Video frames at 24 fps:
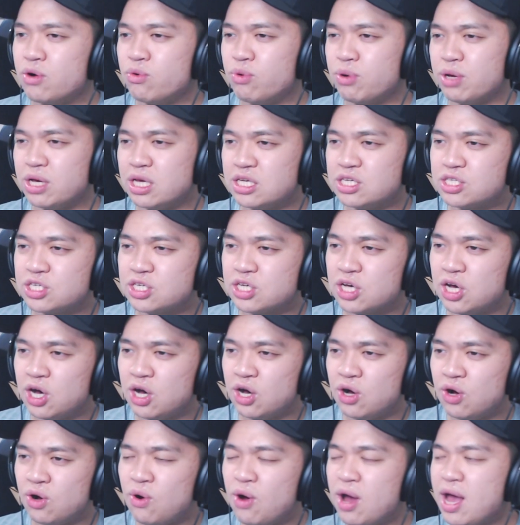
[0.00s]

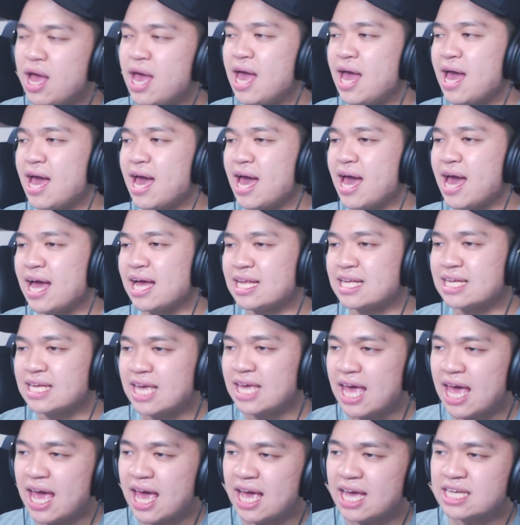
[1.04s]
Hwiseo, and
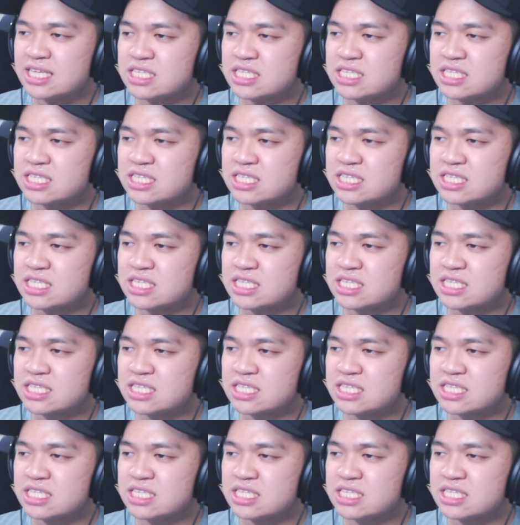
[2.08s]
Kay